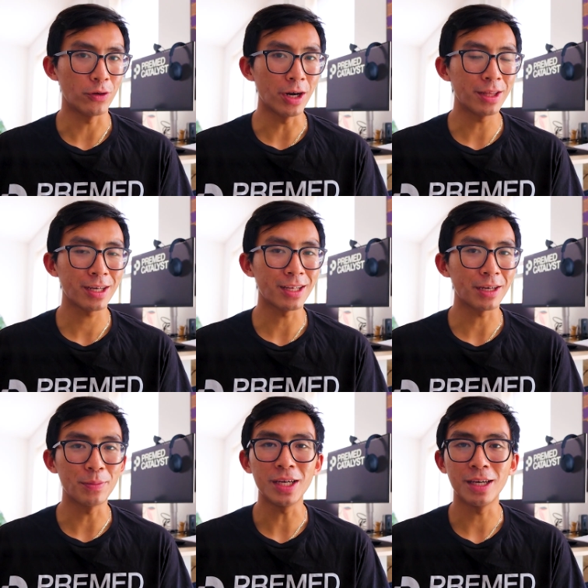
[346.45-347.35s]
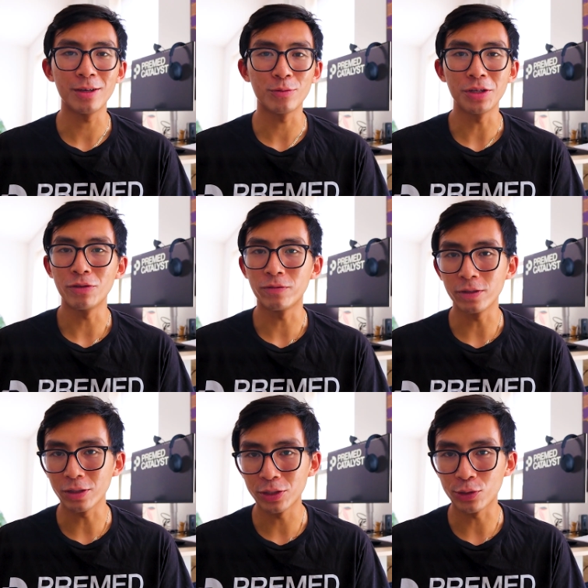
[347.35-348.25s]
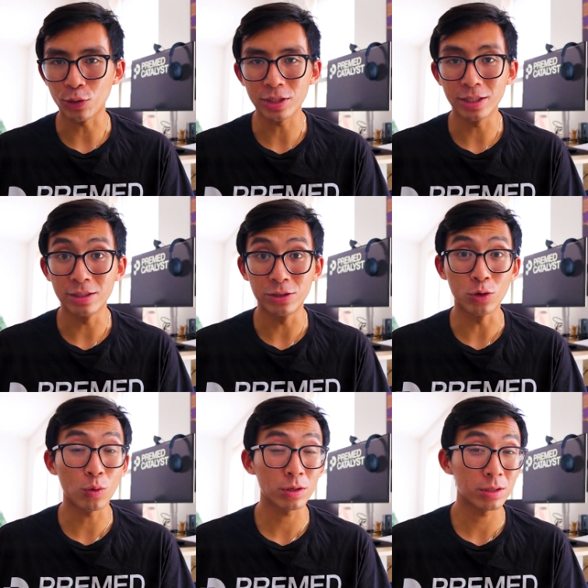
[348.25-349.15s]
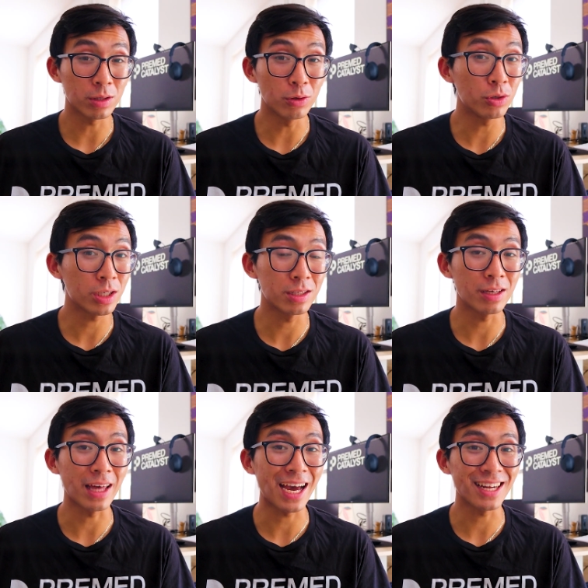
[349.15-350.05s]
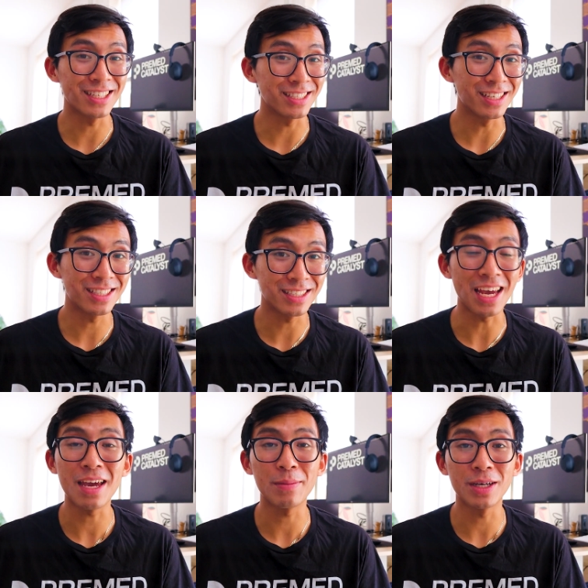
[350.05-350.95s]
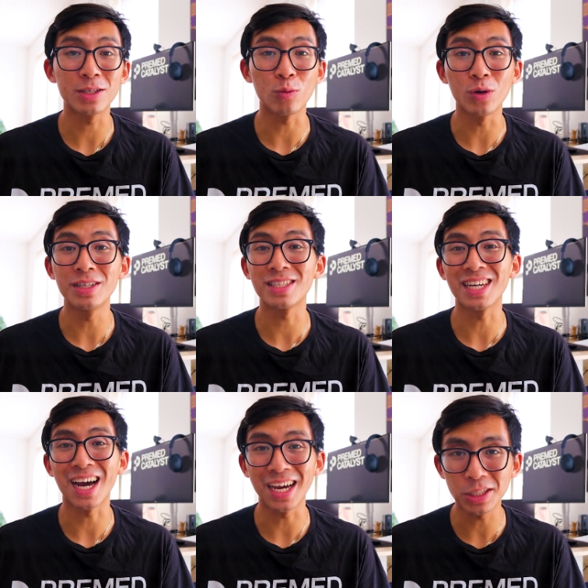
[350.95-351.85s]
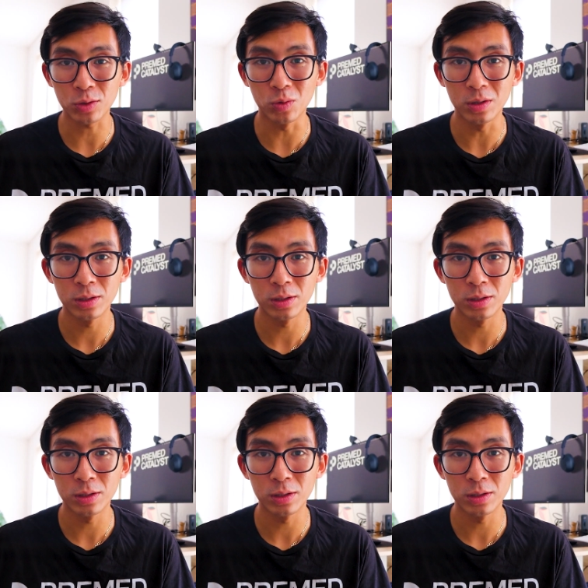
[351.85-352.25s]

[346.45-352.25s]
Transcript: if you're anything like me, when you feel uncertain, your solution to that is the same as it was in high school.